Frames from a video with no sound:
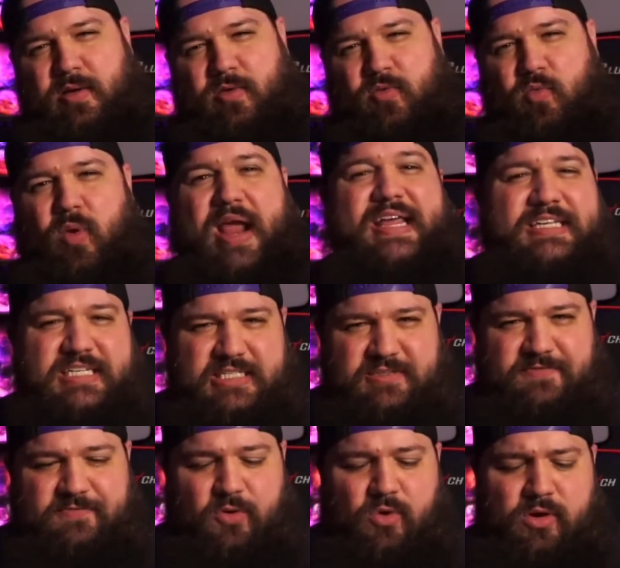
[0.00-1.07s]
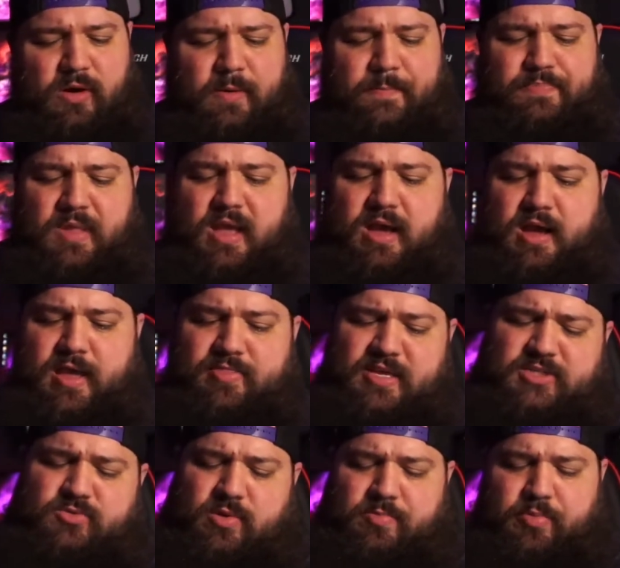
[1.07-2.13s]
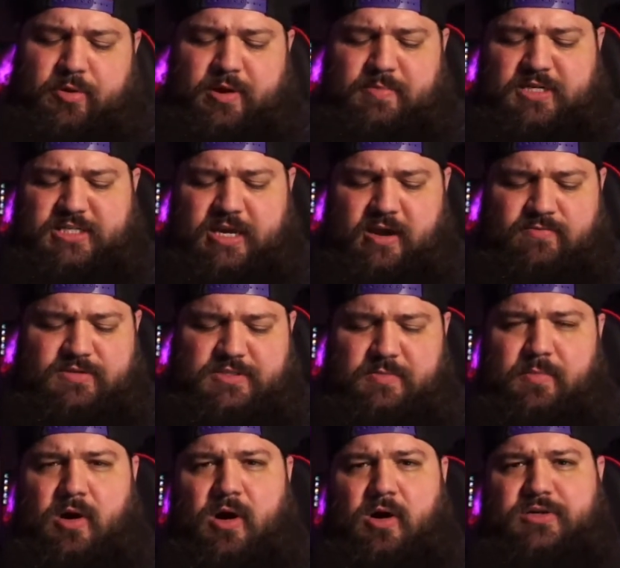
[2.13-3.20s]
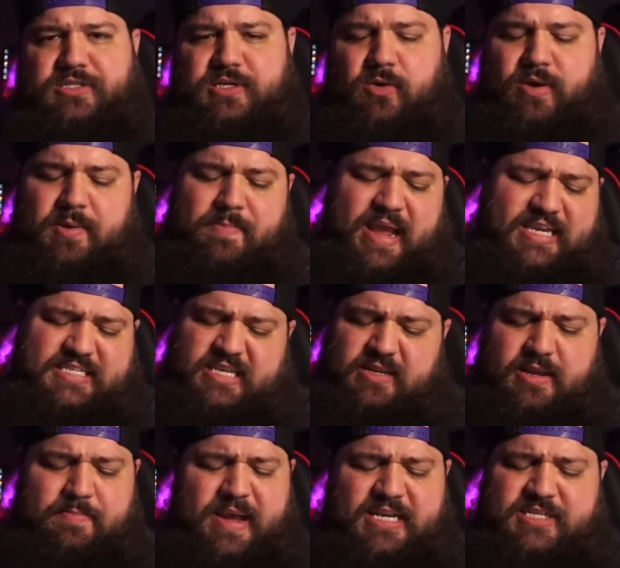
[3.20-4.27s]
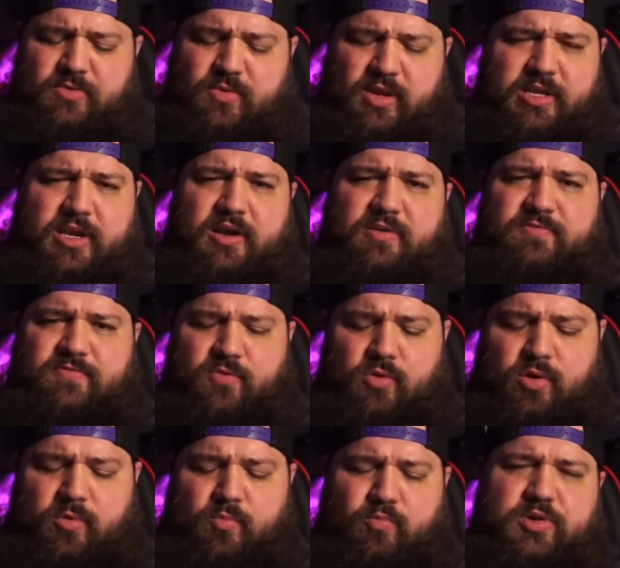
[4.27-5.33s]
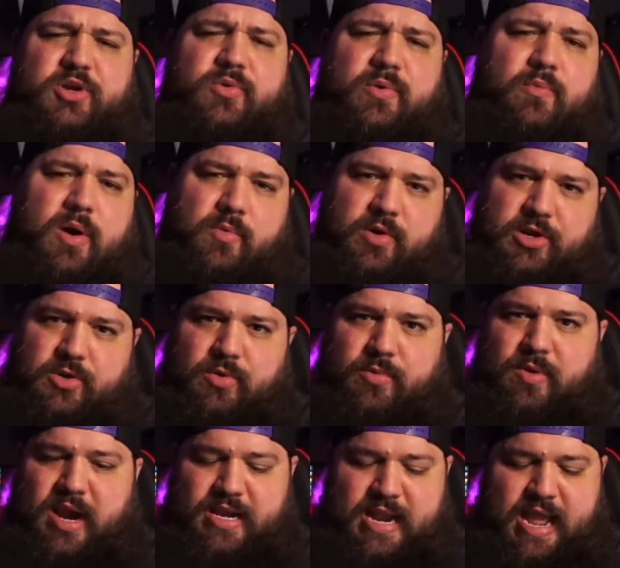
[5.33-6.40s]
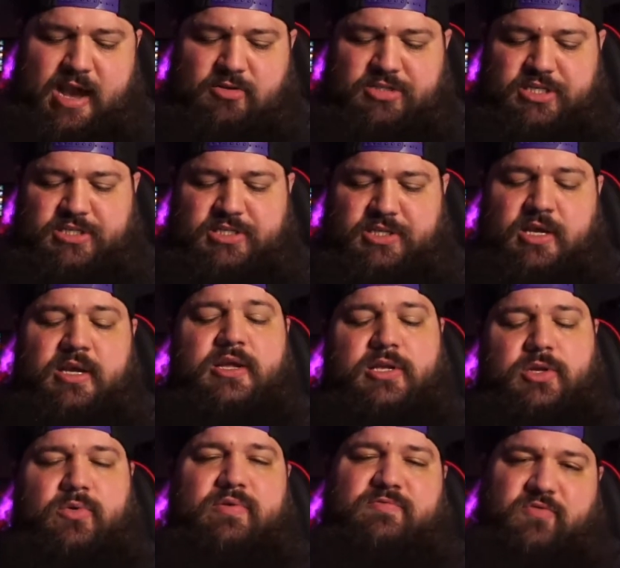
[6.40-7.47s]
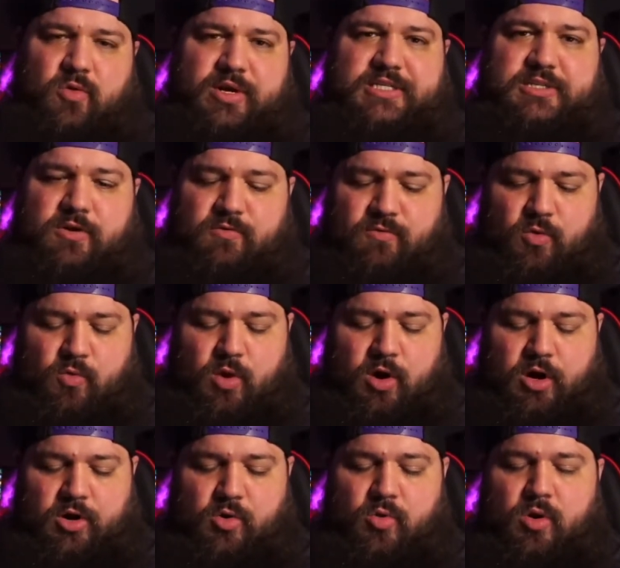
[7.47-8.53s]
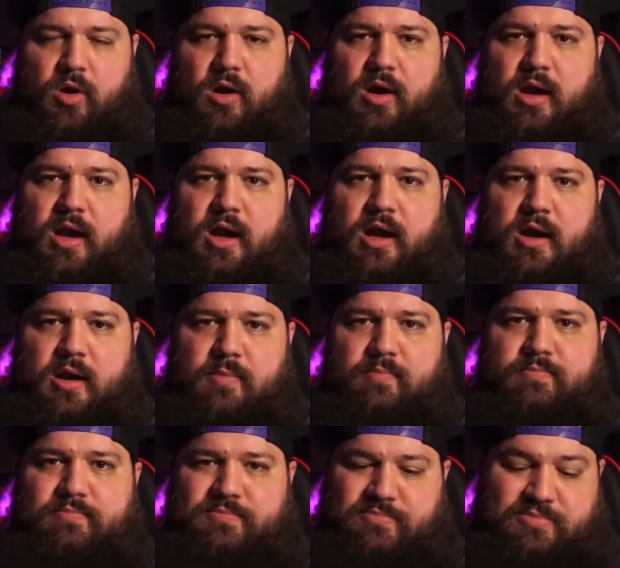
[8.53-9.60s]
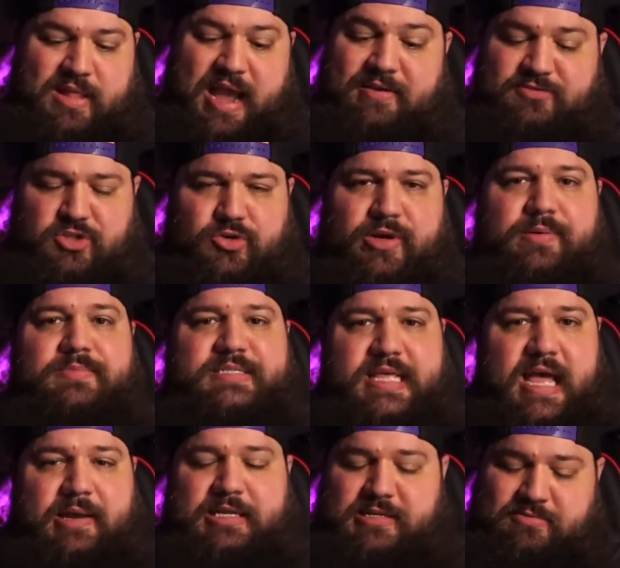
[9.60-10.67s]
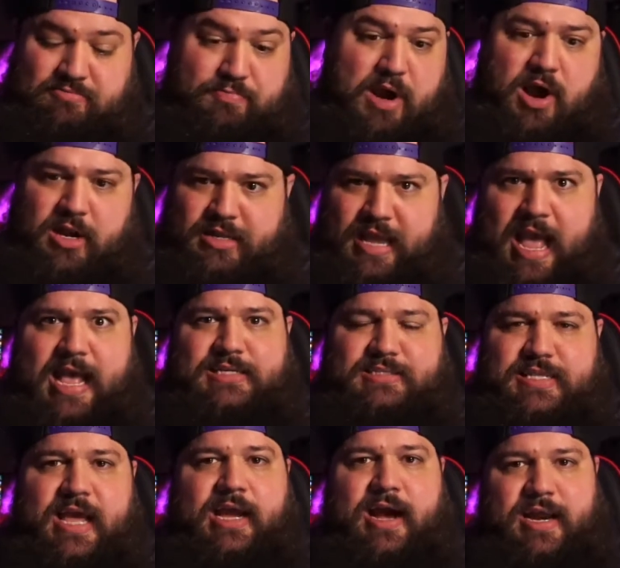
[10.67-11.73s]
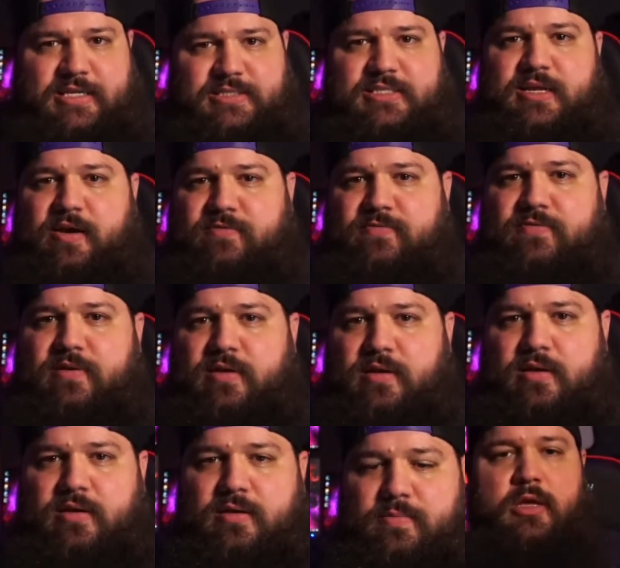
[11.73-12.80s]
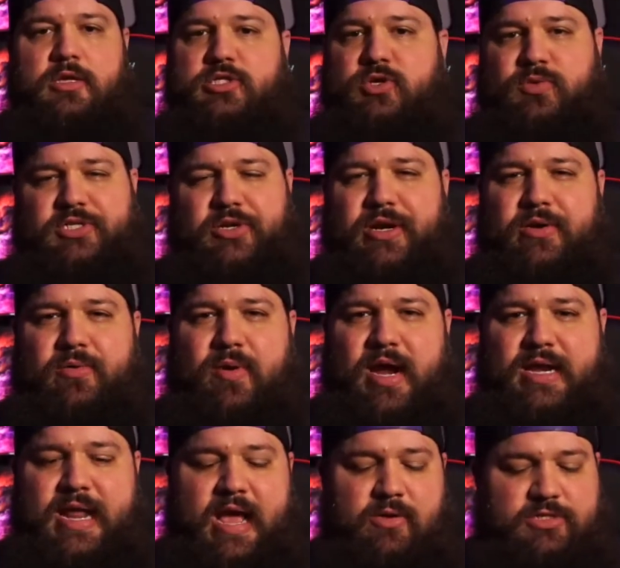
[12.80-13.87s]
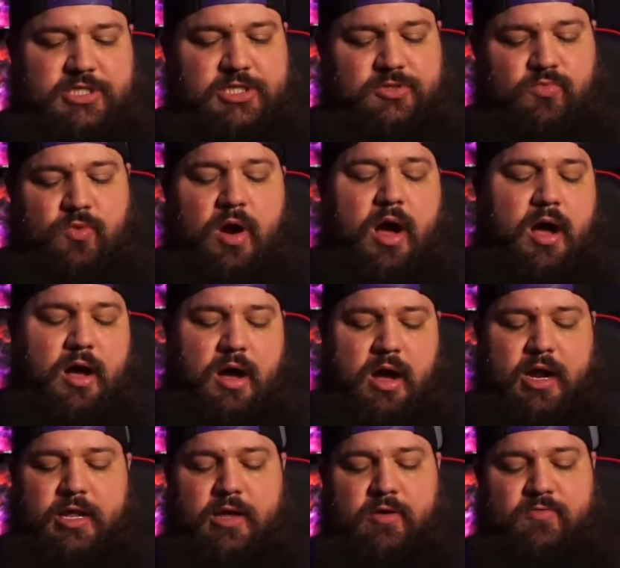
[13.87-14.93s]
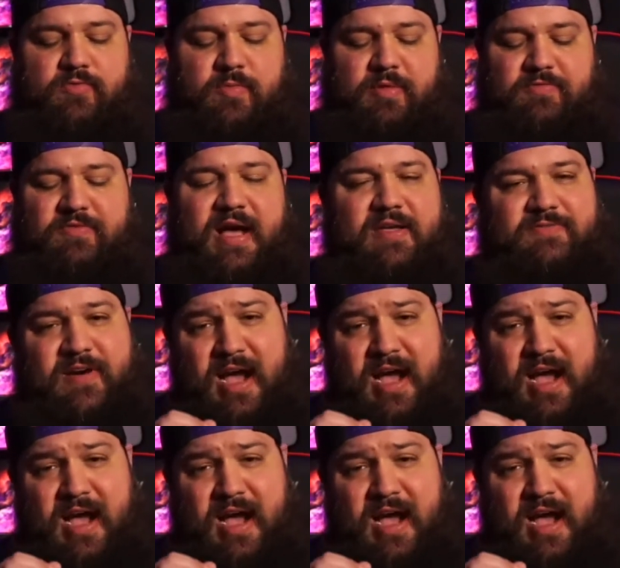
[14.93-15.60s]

ranges for, and this one pretty much covers them all. So it makes it really good for doing what we're doing right now, just doing voiceover work or live streams, that podcasts, that kind of stuff. So what you're hearing right now is just raw audio from the Fifine